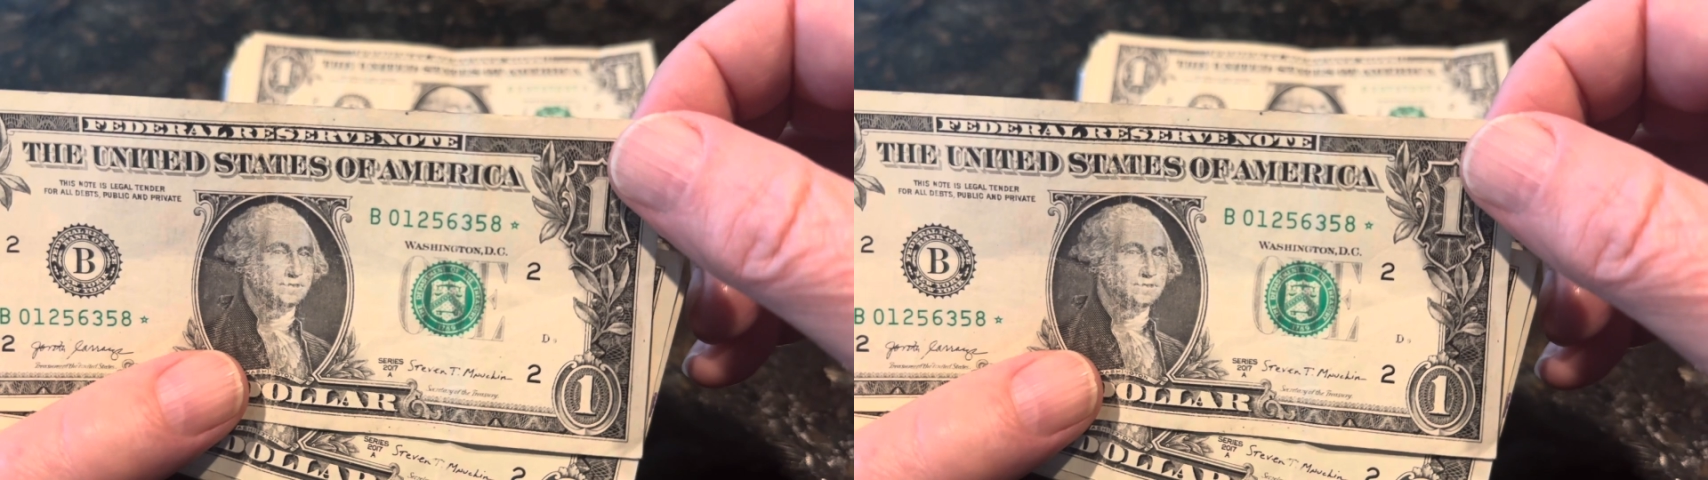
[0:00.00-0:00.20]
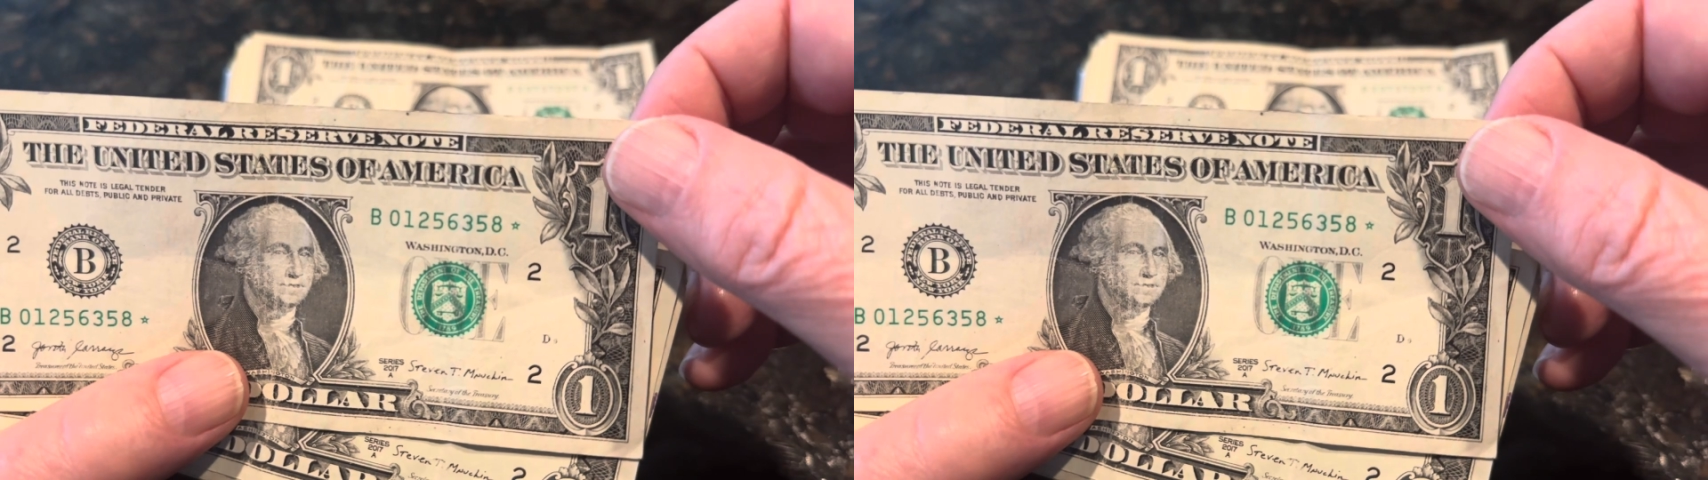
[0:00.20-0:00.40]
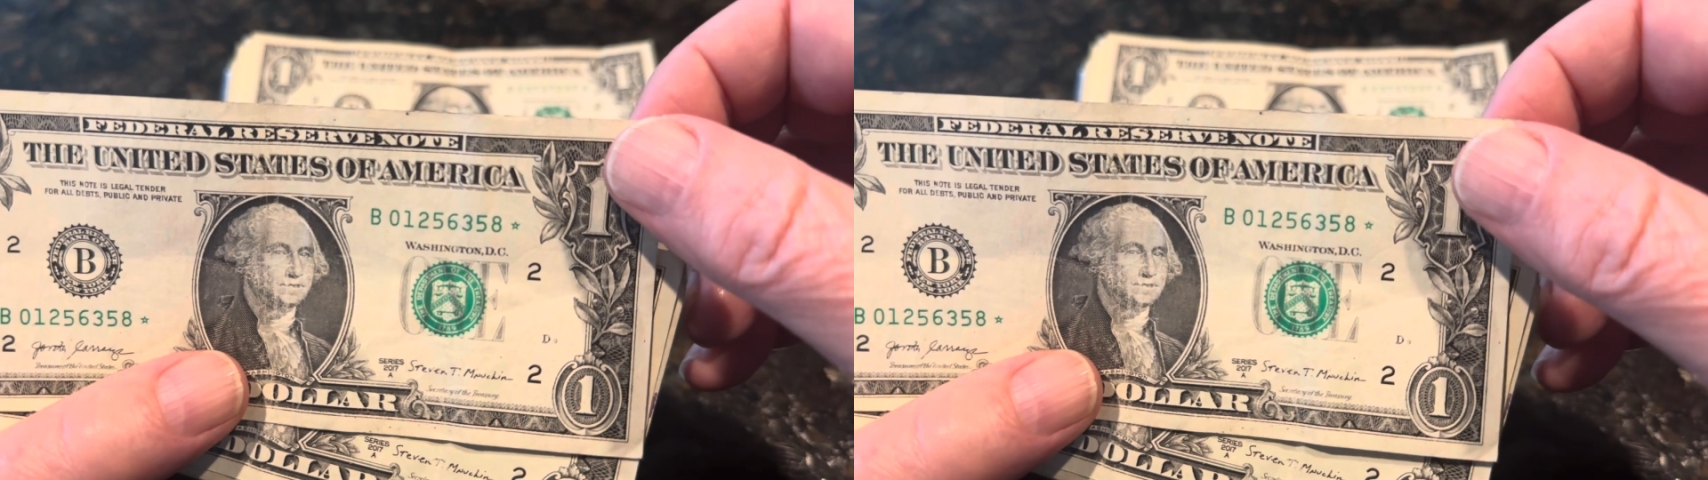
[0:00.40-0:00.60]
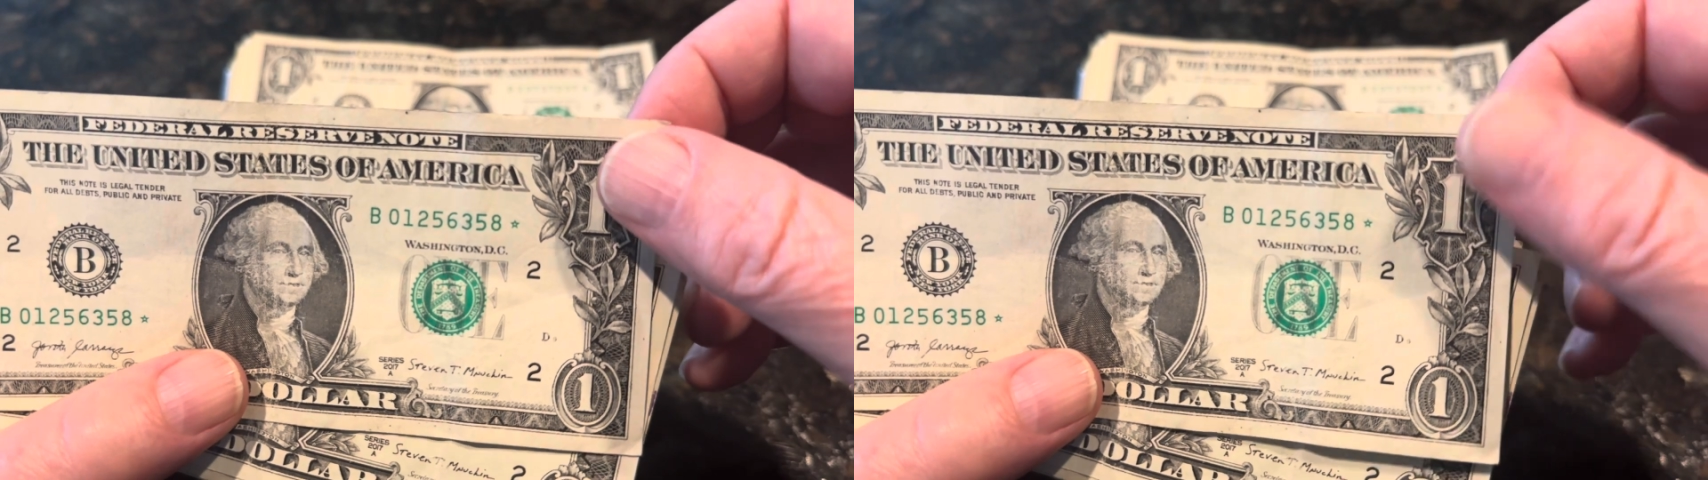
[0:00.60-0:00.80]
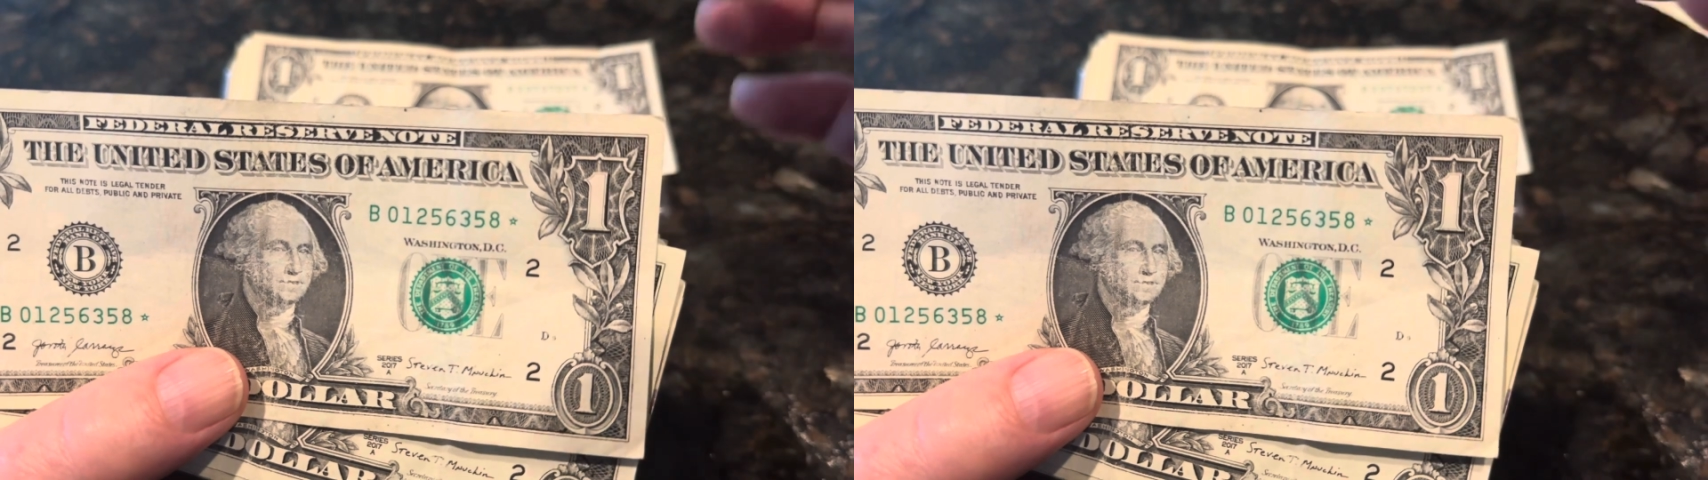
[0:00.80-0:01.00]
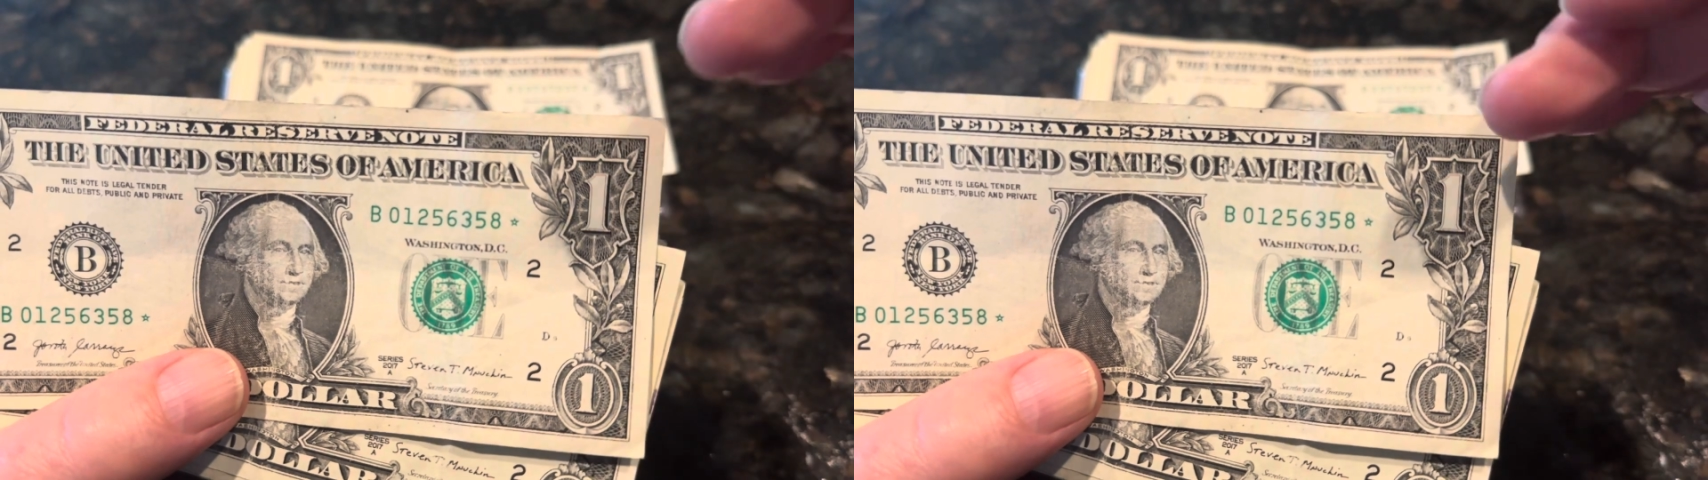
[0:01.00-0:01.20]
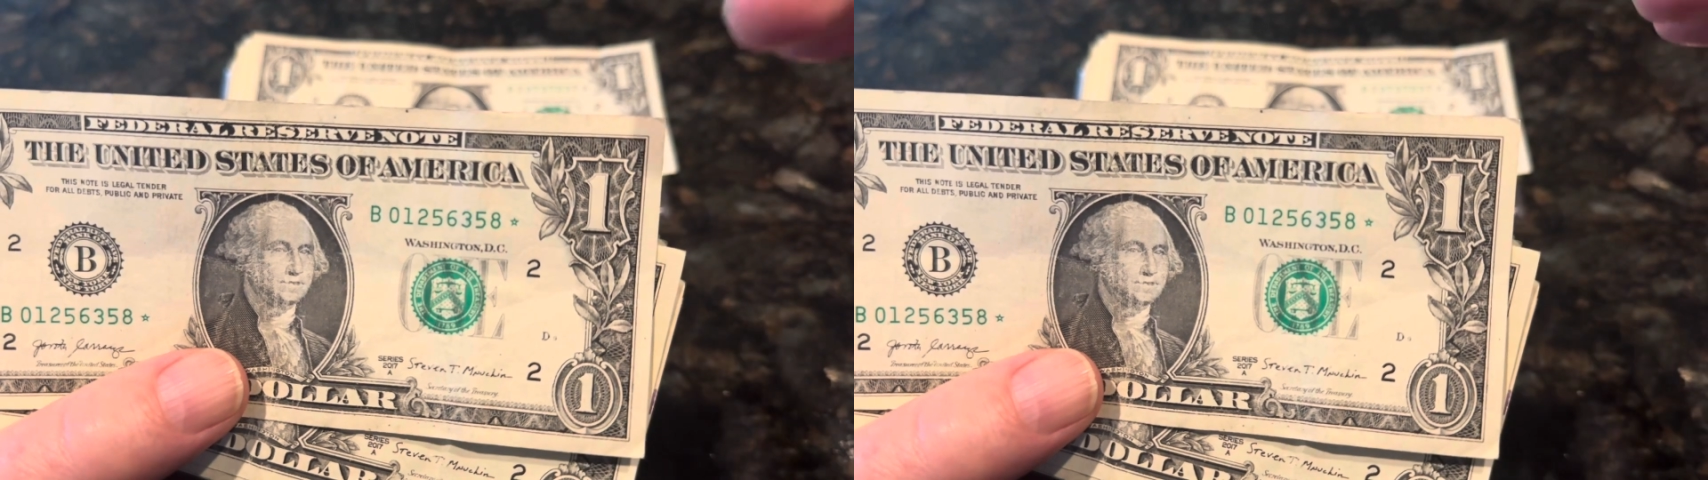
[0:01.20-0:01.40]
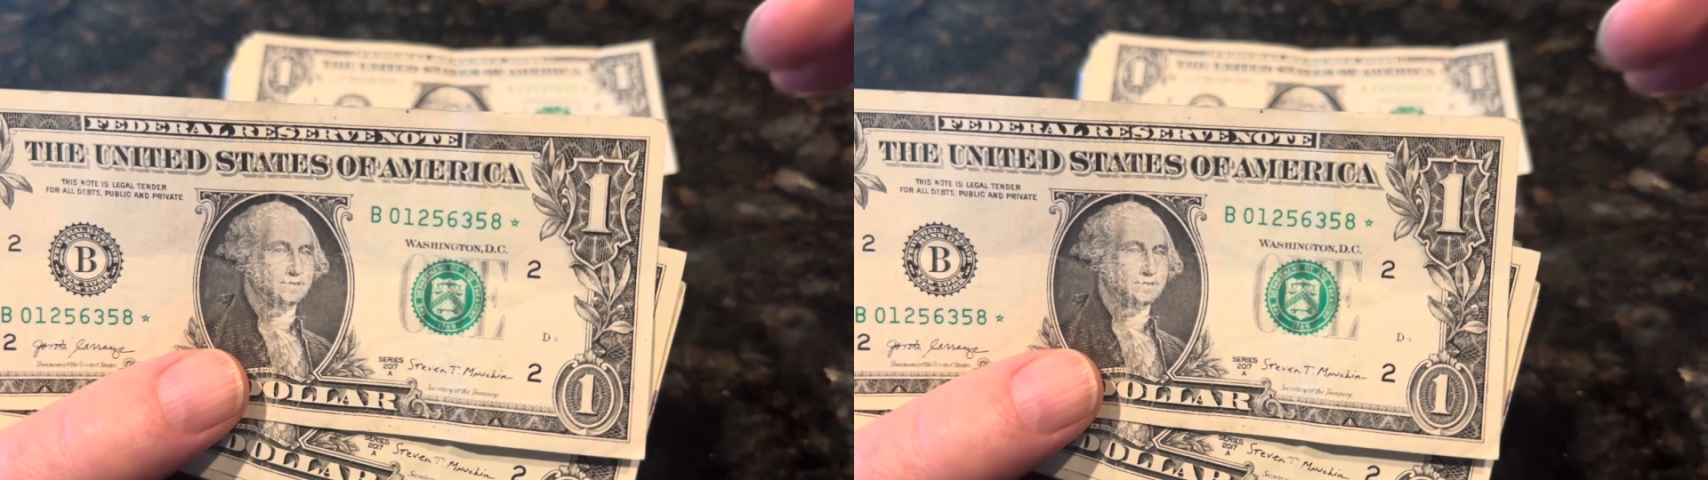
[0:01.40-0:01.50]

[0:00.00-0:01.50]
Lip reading: 6358, nothing